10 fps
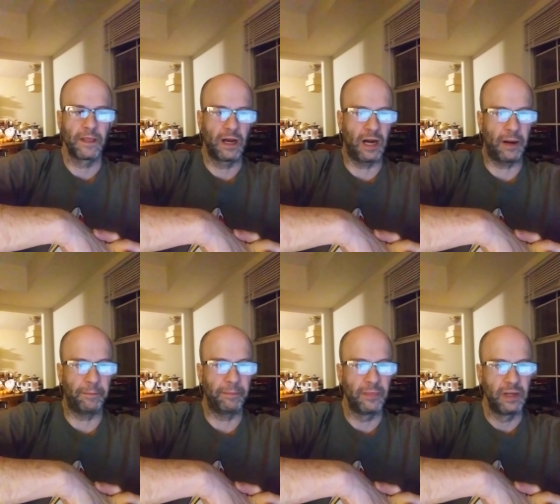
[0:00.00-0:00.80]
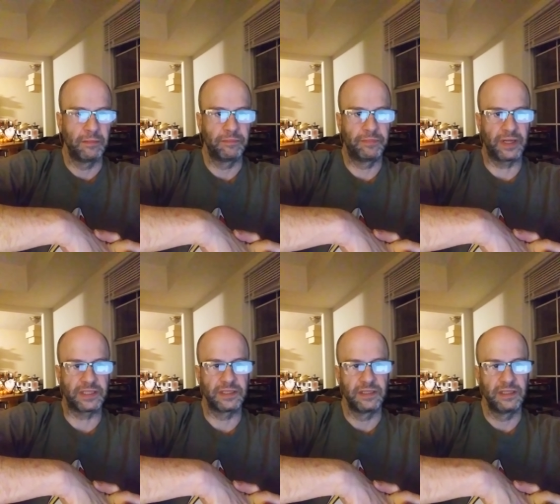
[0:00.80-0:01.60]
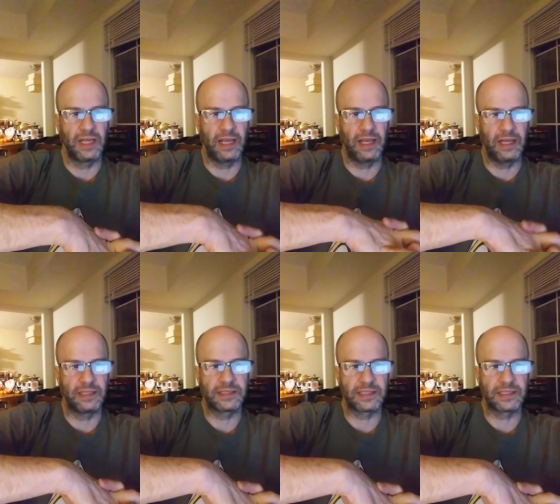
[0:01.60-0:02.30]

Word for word: Um, but it's